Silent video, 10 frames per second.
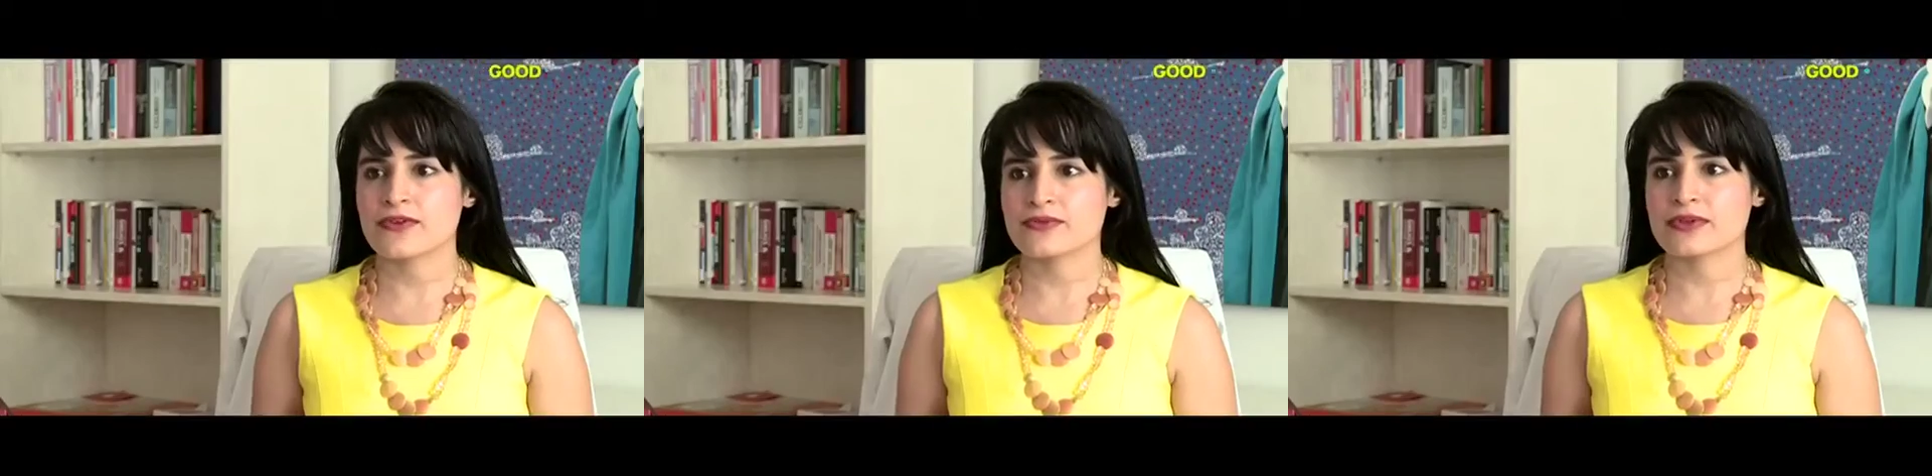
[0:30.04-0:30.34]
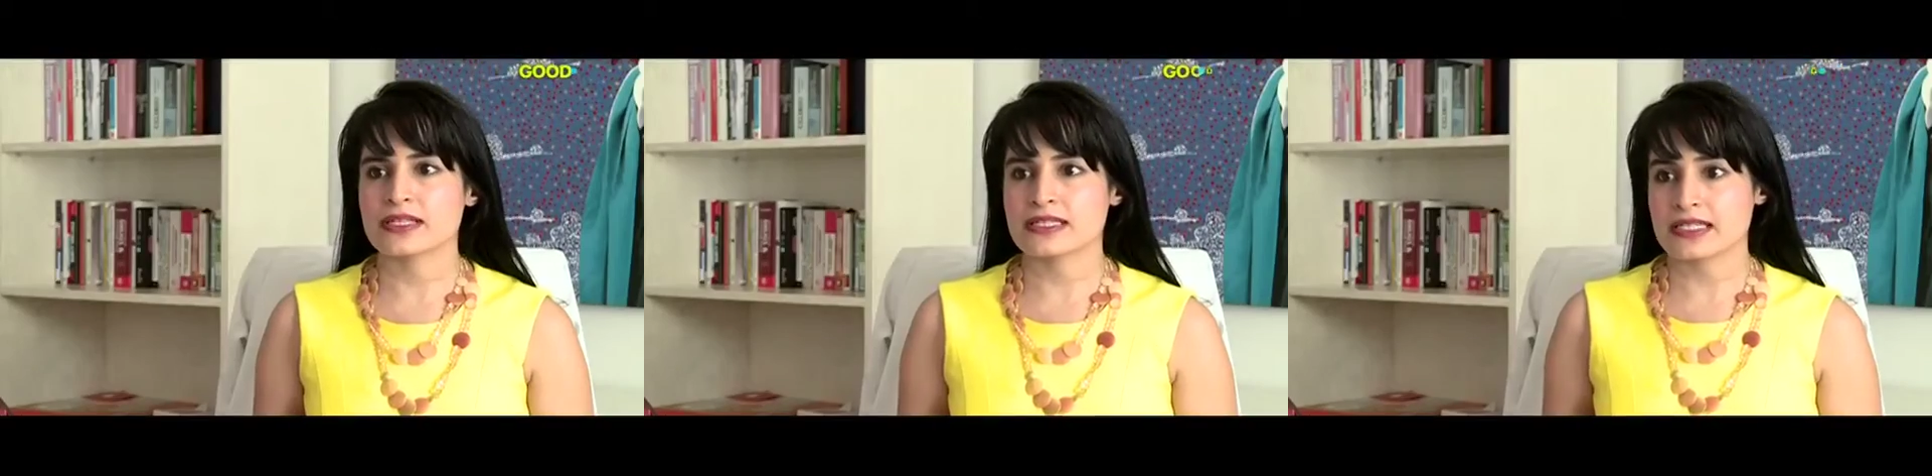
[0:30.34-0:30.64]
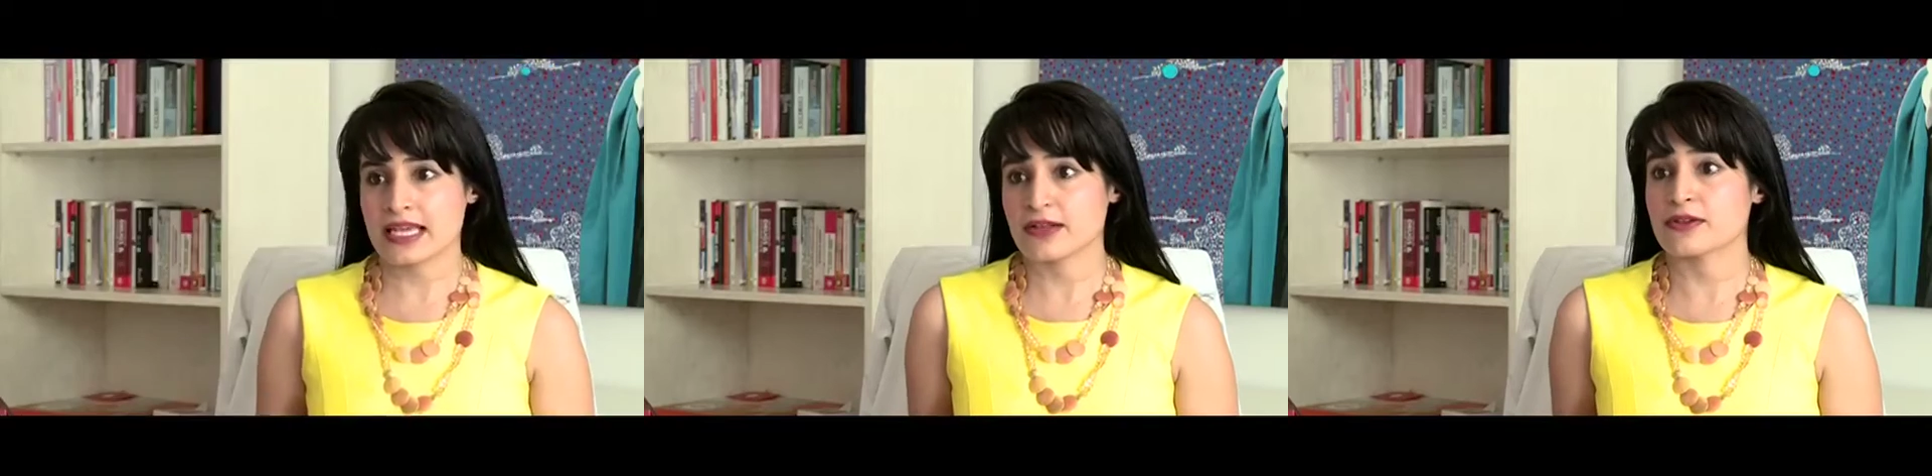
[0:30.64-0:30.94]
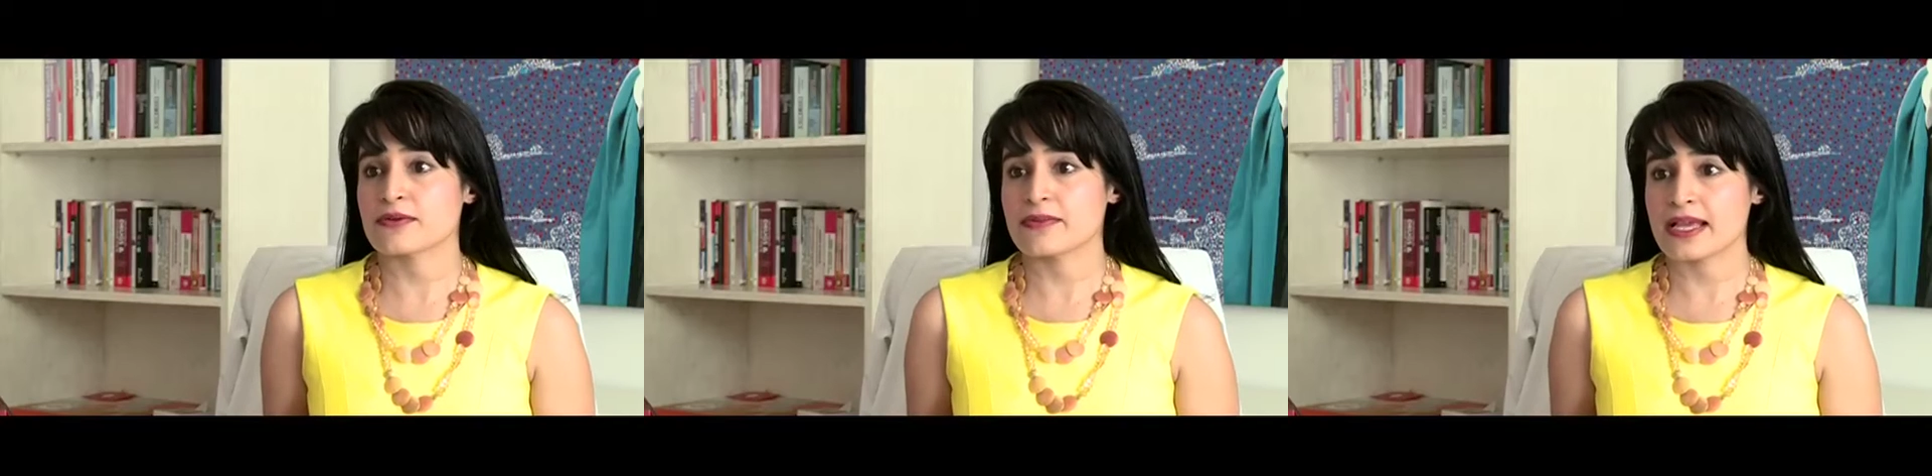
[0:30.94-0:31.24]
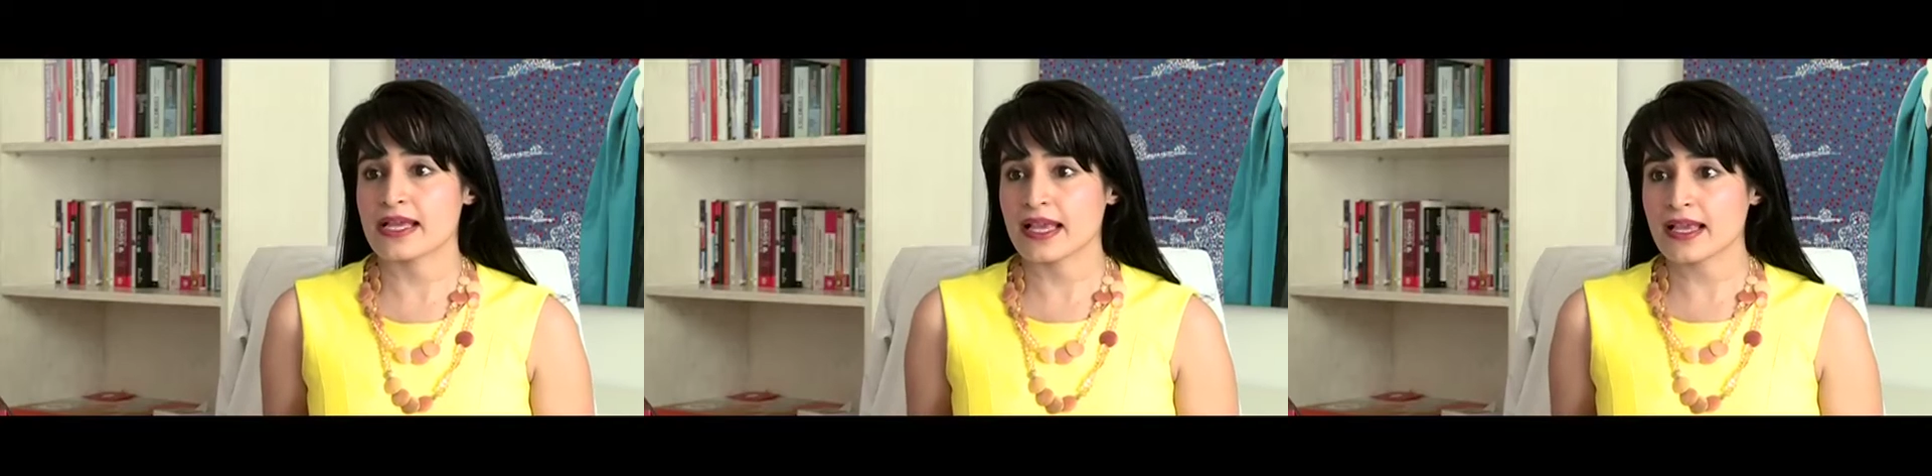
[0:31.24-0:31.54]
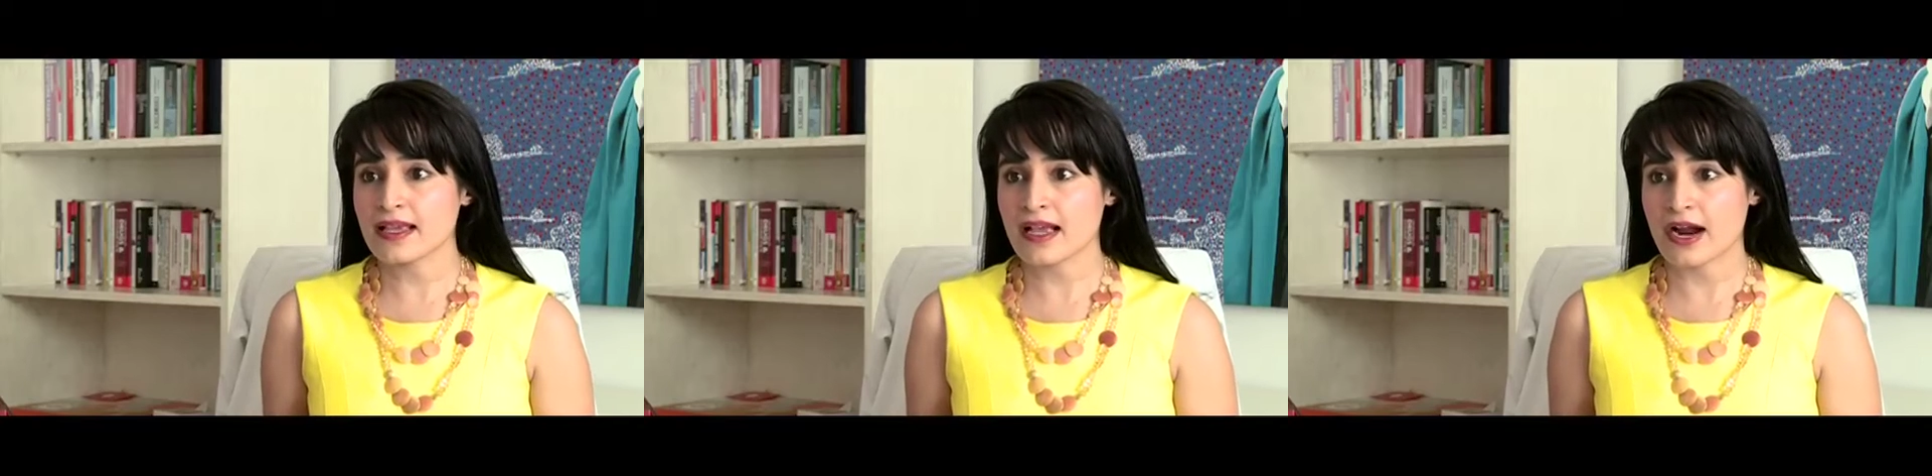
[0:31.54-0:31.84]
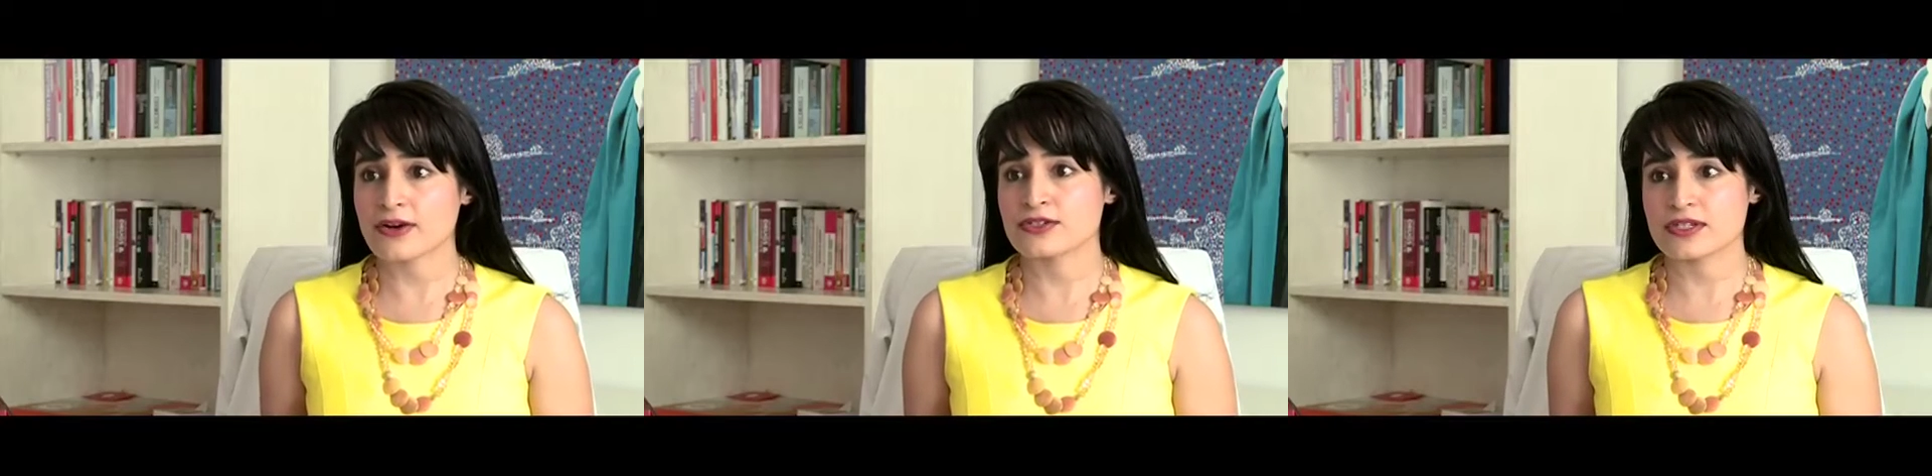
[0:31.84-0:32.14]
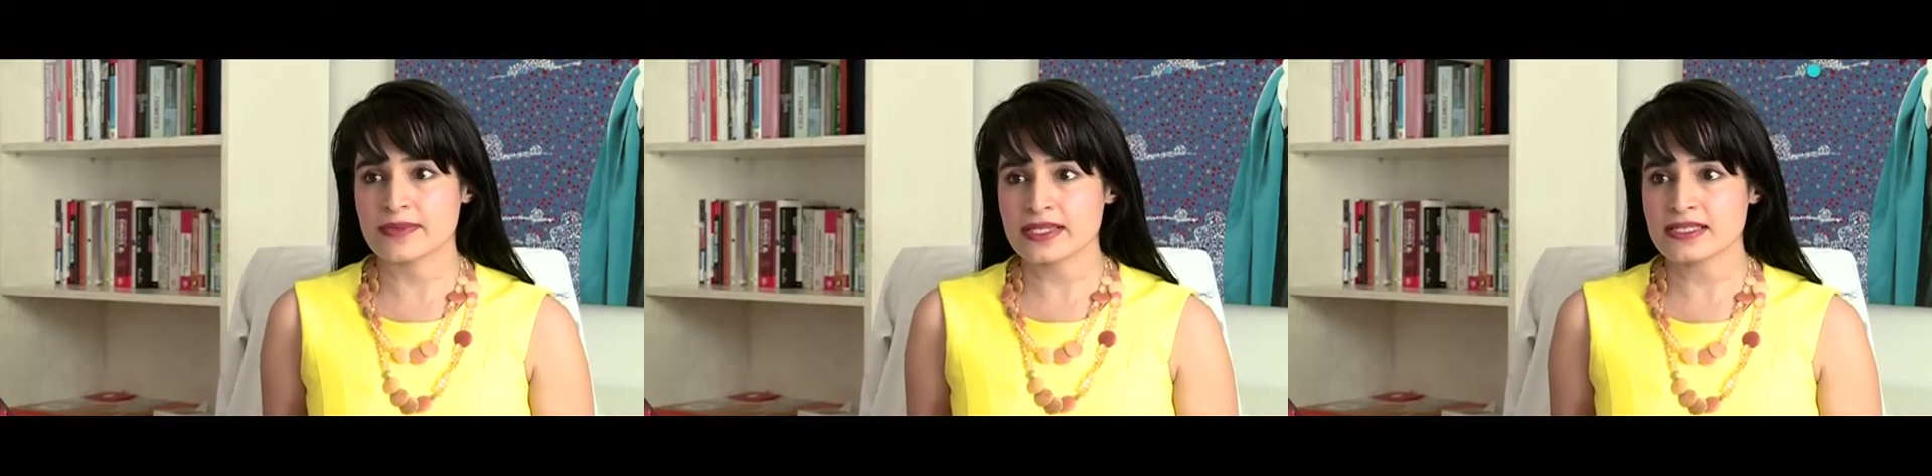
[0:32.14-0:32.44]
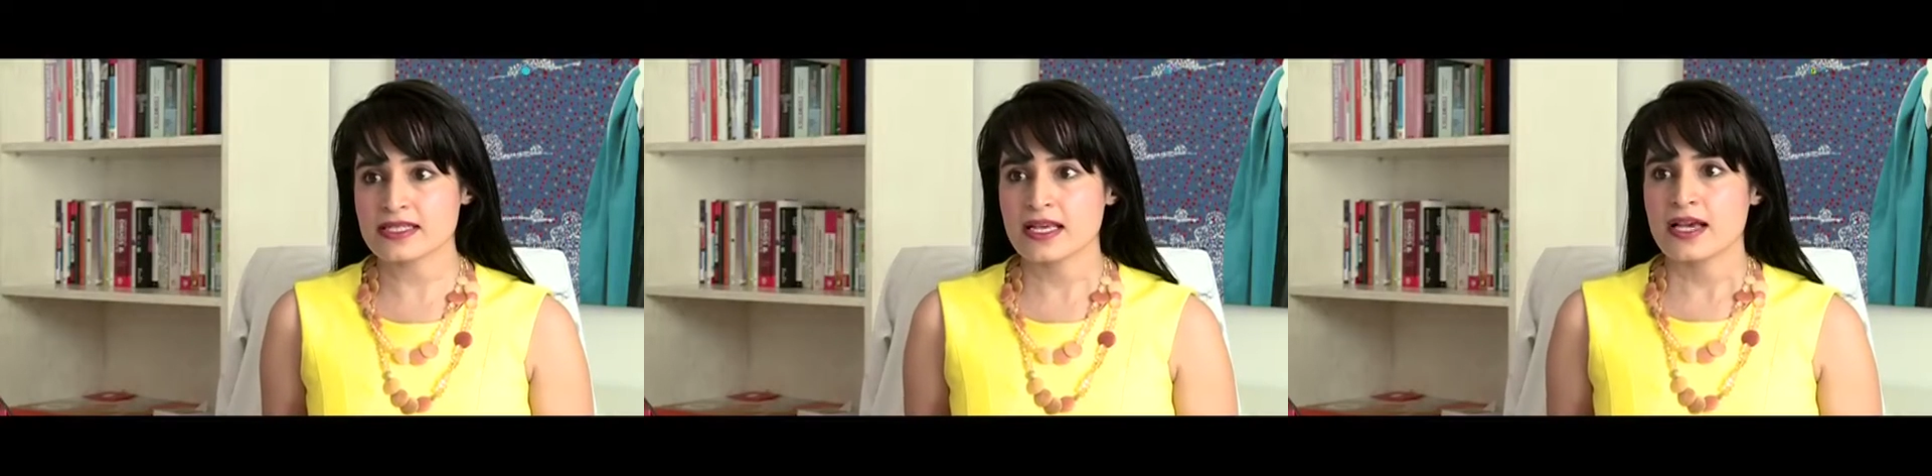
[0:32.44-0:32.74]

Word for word: on really tailor-making our treatments